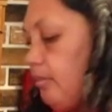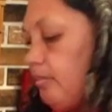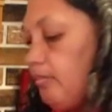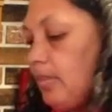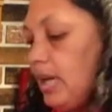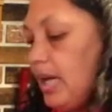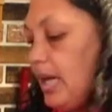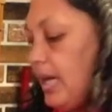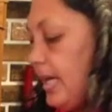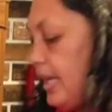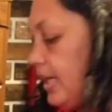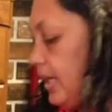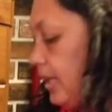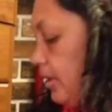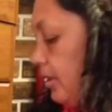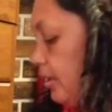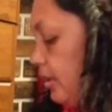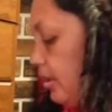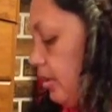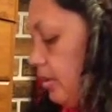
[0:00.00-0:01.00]
my
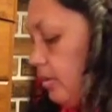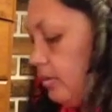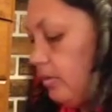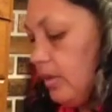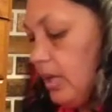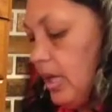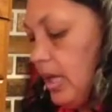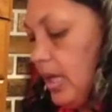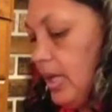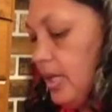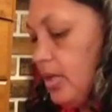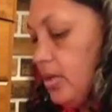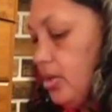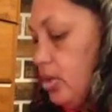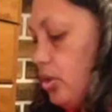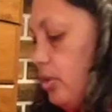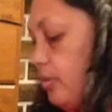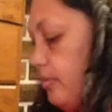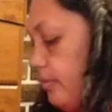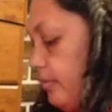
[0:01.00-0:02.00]

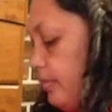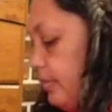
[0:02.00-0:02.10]
edge.